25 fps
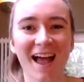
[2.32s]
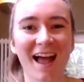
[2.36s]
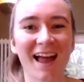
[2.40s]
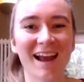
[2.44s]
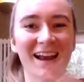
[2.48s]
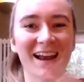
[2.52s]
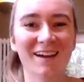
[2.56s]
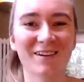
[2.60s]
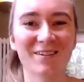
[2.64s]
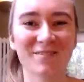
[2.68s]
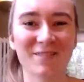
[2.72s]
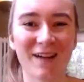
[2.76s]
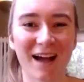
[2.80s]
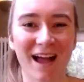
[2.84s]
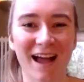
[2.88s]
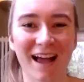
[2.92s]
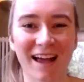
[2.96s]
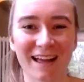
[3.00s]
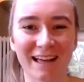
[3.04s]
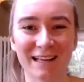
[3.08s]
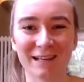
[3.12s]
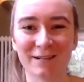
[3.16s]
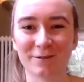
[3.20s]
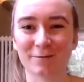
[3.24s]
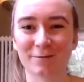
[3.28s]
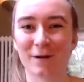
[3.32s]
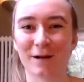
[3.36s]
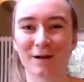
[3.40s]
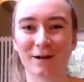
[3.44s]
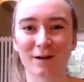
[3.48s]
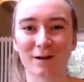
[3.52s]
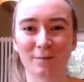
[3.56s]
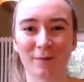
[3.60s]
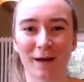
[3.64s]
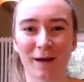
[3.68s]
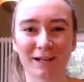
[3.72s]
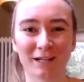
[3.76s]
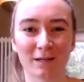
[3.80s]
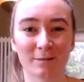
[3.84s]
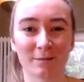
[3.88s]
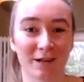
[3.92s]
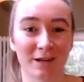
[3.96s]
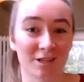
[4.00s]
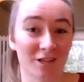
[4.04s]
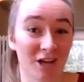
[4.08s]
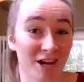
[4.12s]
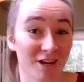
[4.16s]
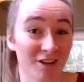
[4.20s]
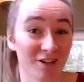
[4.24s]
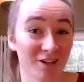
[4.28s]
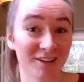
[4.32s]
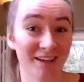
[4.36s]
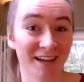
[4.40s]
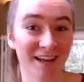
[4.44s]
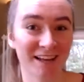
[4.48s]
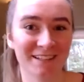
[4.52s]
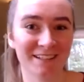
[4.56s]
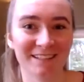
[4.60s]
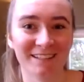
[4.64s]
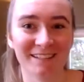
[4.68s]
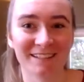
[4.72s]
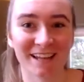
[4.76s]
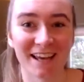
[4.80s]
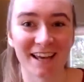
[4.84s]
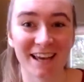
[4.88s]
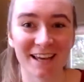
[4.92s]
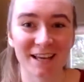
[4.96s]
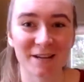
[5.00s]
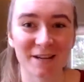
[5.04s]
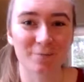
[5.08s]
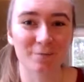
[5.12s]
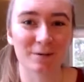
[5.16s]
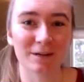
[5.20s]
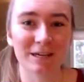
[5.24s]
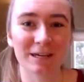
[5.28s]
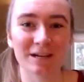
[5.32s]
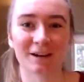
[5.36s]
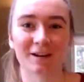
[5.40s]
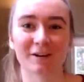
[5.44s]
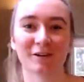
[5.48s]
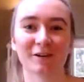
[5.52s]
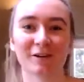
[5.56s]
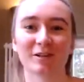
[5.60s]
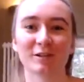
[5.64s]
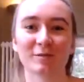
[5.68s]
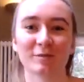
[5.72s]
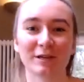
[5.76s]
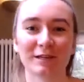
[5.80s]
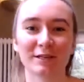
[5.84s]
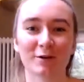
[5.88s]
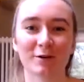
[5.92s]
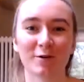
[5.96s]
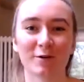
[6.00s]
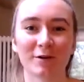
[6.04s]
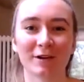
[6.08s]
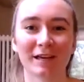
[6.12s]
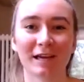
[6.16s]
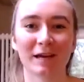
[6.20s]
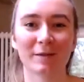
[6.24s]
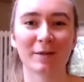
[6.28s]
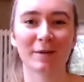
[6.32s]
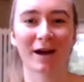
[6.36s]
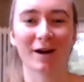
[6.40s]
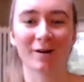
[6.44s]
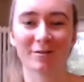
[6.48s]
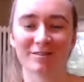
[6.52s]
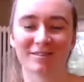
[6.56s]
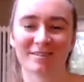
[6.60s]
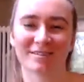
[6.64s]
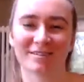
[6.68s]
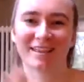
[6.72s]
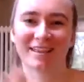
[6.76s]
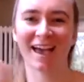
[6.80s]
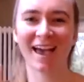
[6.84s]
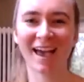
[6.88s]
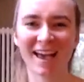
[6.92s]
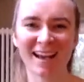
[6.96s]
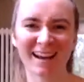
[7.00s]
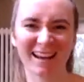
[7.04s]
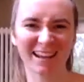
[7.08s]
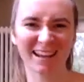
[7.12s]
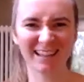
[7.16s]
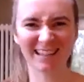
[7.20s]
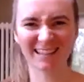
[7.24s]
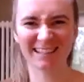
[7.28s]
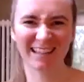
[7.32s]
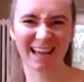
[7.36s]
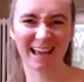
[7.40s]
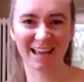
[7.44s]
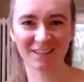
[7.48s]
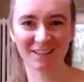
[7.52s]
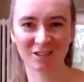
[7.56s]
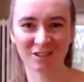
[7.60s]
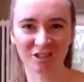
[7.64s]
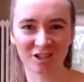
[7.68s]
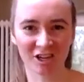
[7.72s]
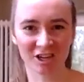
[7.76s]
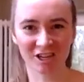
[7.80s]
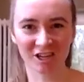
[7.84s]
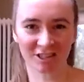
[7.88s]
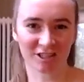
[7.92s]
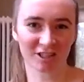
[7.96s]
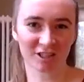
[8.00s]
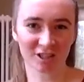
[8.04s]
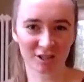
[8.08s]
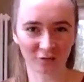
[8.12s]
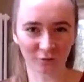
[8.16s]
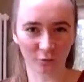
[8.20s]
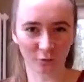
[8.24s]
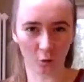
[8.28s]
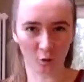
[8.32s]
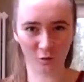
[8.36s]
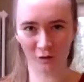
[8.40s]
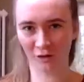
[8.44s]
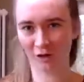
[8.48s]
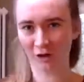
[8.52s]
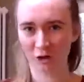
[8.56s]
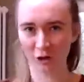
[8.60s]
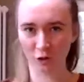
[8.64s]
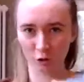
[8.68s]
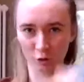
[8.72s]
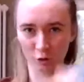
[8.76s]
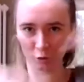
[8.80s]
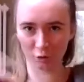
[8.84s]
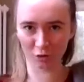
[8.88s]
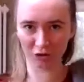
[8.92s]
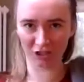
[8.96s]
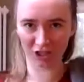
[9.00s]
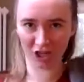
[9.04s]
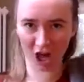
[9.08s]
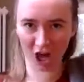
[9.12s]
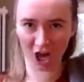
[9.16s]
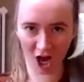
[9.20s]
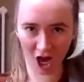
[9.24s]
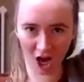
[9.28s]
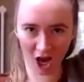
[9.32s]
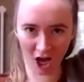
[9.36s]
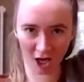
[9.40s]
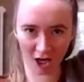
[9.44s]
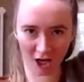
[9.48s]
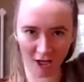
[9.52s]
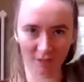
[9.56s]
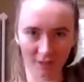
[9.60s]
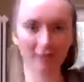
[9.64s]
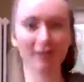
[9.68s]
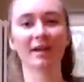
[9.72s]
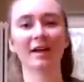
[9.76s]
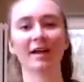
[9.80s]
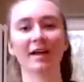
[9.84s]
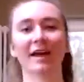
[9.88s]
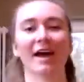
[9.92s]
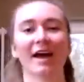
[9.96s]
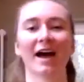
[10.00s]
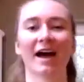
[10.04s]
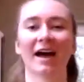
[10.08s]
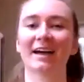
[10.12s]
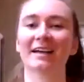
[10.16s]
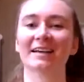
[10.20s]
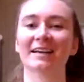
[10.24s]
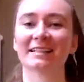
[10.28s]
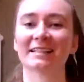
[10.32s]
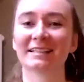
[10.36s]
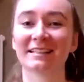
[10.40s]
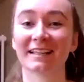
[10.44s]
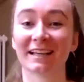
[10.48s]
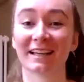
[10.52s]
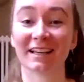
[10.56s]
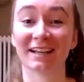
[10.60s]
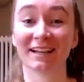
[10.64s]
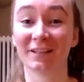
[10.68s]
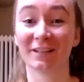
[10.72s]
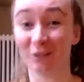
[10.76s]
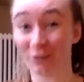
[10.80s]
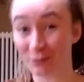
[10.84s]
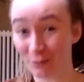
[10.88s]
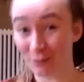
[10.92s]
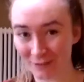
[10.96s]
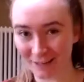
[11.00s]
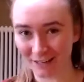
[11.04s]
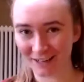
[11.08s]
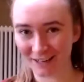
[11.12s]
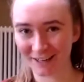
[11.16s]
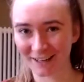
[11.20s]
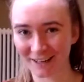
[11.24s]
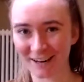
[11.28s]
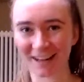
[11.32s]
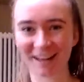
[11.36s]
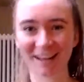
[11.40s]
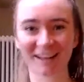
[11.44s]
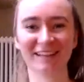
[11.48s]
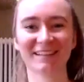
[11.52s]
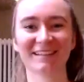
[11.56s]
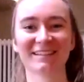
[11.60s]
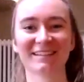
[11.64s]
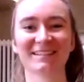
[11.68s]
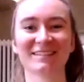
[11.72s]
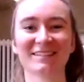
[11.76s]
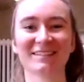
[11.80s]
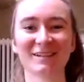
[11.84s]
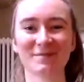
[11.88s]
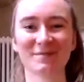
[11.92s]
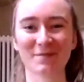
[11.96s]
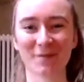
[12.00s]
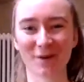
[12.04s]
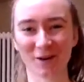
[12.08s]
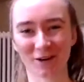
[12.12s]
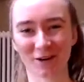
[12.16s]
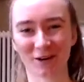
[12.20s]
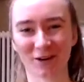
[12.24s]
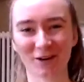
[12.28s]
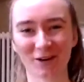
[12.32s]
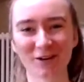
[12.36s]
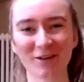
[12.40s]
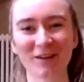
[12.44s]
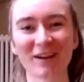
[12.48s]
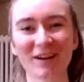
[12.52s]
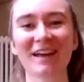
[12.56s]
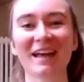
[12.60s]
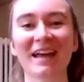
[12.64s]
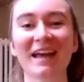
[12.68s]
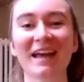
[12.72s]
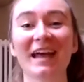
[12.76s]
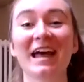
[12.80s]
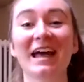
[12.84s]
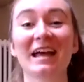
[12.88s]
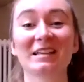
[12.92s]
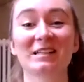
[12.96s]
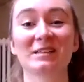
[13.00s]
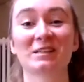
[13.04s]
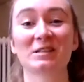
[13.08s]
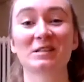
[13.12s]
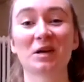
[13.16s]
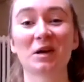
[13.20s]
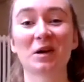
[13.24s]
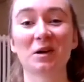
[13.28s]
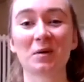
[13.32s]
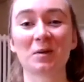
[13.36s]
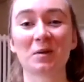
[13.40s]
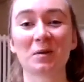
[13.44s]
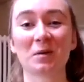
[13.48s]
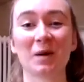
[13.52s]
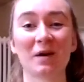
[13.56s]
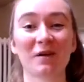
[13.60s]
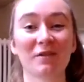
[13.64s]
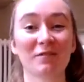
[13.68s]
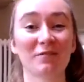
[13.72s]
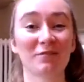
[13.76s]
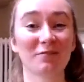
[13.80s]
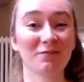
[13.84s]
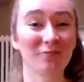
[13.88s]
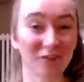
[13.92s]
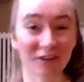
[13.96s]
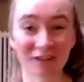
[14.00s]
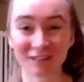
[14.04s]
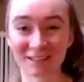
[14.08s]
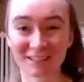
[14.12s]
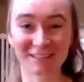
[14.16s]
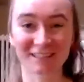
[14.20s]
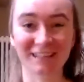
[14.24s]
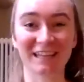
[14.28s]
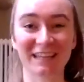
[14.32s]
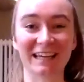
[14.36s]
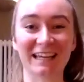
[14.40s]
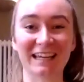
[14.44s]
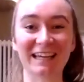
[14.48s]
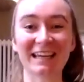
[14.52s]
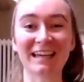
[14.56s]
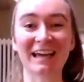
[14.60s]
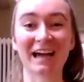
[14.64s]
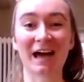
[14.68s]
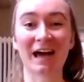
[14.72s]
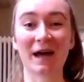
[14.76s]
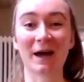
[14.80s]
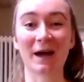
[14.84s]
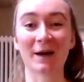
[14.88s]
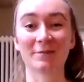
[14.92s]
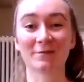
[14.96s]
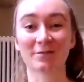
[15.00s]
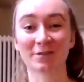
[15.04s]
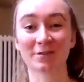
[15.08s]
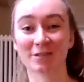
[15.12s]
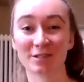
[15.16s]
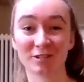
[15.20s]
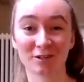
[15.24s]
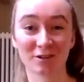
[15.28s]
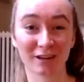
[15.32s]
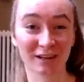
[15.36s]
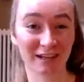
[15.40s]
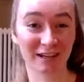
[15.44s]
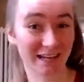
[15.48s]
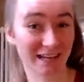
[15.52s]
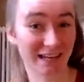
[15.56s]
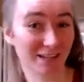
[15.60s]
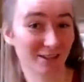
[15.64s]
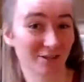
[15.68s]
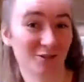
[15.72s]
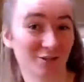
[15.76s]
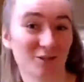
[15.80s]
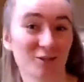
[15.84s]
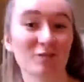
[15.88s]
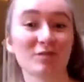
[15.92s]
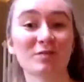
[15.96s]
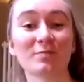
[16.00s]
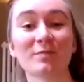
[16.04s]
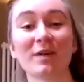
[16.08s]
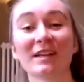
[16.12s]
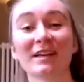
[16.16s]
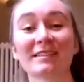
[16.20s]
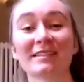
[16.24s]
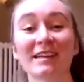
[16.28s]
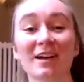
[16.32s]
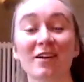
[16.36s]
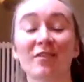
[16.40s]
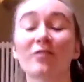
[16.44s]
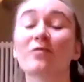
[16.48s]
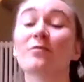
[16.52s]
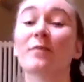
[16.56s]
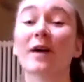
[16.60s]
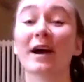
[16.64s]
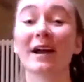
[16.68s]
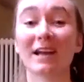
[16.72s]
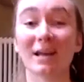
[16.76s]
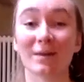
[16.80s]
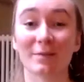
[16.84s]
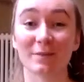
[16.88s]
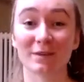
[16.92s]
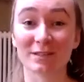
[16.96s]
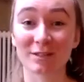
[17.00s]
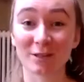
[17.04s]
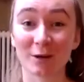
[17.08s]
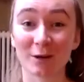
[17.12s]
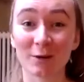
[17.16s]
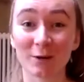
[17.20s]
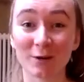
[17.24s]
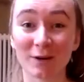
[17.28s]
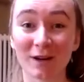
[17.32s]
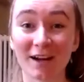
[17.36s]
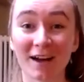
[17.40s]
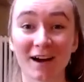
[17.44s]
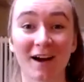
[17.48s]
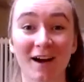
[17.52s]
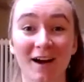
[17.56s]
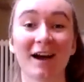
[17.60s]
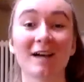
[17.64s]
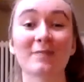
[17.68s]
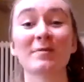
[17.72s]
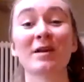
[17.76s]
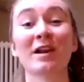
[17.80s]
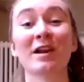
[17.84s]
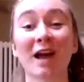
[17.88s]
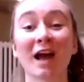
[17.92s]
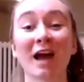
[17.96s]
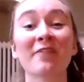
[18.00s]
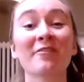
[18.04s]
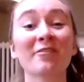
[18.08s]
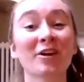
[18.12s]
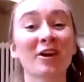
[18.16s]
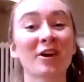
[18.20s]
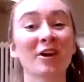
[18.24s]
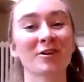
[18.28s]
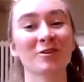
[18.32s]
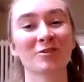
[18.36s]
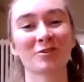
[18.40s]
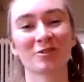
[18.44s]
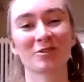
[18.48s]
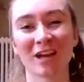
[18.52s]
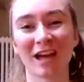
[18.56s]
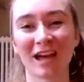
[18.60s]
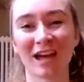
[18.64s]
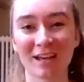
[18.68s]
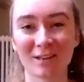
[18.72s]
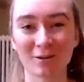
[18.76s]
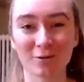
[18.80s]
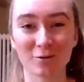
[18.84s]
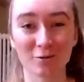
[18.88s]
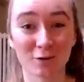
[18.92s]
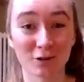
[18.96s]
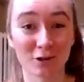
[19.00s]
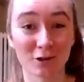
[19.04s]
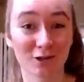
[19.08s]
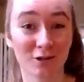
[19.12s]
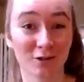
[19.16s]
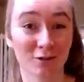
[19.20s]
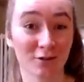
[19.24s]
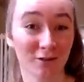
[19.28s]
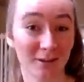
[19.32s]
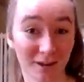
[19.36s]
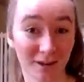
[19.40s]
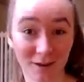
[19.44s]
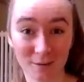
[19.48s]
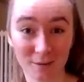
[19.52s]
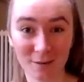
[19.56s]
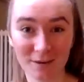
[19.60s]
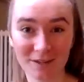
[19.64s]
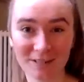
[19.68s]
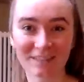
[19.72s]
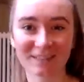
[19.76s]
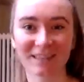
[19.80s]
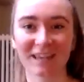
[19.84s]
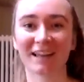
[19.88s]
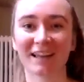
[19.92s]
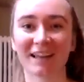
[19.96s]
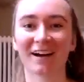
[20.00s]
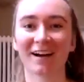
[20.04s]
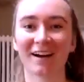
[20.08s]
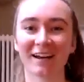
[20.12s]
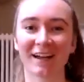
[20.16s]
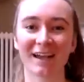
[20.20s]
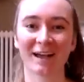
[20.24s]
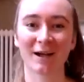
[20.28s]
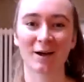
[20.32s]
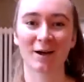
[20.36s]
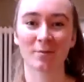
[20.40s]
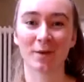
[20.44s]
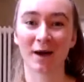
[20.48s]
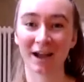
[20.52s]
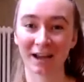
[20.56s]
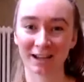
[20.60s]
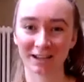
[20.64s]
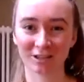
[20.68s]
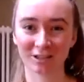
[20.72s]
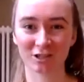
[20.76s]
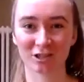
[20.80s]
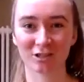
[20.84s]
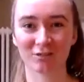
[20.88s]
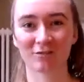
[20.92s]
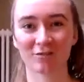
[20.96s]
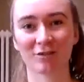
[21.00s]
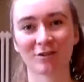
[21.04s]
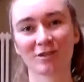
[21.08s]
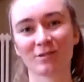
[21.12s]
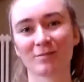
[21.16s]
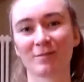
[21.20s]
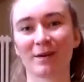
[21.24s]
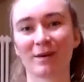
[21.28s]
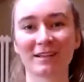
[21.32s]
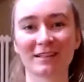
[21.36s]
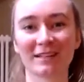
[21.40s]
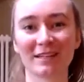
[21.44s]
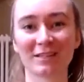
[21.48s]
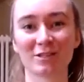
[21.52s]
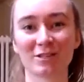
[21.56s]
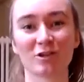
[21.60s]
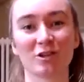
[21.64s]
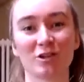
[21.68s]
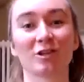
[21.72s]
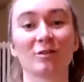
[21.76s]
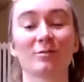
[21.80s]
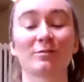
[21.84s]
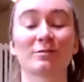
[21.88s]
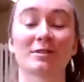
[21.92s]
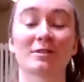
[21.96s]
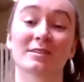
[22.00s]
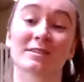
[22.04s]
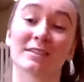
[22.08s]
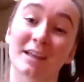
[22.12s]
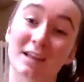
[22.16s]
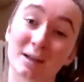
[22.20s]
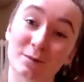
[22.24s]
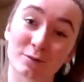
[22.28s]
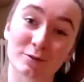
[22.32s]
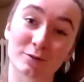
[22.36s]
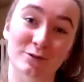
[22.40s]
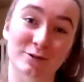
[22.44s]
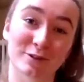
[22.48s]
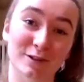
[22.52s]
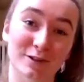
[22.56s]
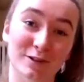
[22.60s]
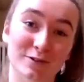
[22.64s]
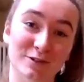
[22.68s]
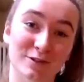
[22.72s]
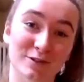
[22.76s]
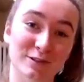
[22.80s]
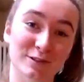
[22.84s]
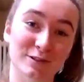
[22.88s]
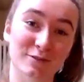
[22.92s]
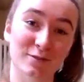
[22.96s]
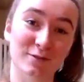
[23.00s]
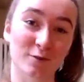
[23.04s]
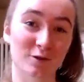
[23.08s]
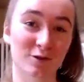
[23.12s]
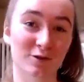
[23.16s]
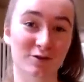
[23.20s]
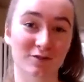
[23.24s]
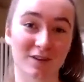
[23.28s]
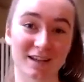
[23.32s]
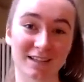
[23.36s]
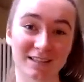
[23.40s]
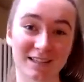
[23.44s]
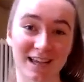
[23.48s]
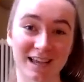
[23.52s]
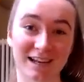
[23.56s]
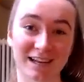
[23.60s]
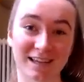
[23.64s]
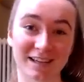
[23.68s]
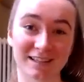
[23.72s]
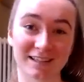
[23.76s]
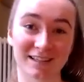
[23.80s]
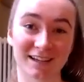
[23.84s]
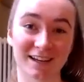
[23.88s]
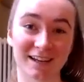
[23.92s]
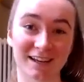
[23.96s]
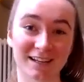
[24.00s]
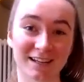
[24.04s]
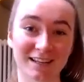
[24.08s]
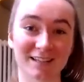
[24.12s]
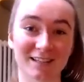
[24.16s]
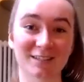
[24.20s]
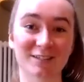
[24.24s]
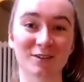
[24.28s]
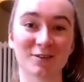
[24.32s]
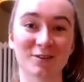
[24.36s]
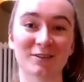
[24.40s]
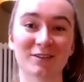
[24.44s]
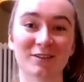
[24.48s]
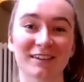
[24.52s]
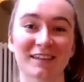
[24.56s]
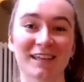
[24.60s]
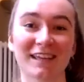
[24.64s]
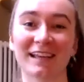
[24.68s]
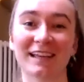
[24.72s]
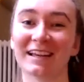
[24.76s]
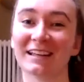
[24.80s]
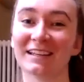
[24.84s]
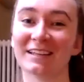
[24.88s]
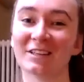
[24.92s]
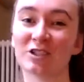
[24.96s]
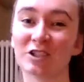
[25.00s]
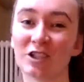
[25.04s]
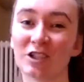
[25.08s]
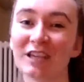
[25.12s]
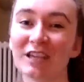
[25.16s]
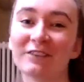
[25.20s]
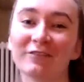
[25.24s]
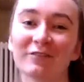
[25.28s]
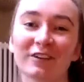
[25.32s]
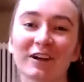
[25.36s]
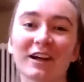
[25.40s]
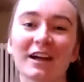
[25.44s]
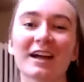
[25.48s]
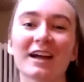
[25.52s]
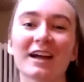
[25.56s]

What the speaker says: Hello and welcome back to my channel, and today we are going to be talking about setting intentions for the new year, as New Year is tomorrow. So firstly, just to quickly introduce myself, my name is Una. I'm a life coach and nutritional therapist, and I help high achievers by teaching them sustainable solutions for stress and anxiety so that they can achieve